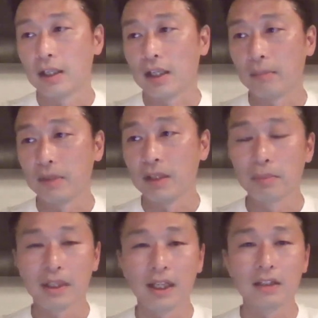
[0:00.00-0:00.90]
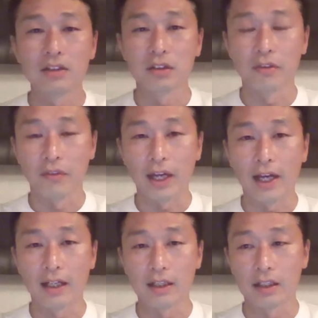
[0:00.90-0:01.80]
The implications of
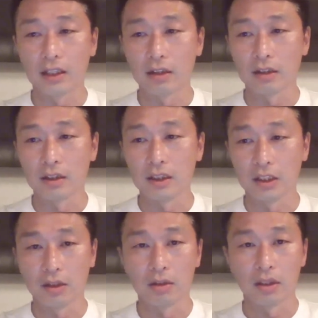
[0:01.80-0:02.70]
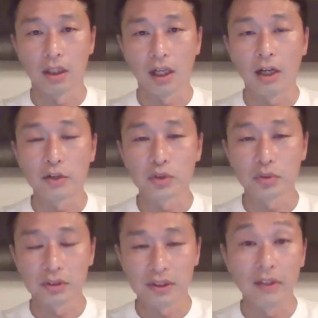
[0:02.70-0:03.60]
that are, you know,
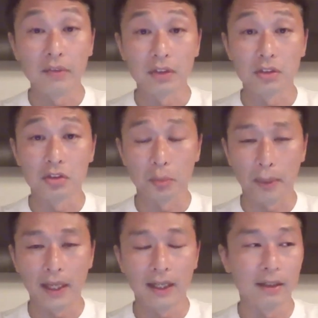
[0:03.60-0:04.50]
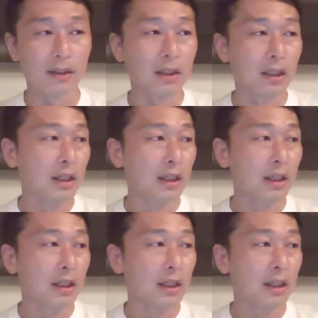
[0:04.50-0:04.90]
household savings in Japan,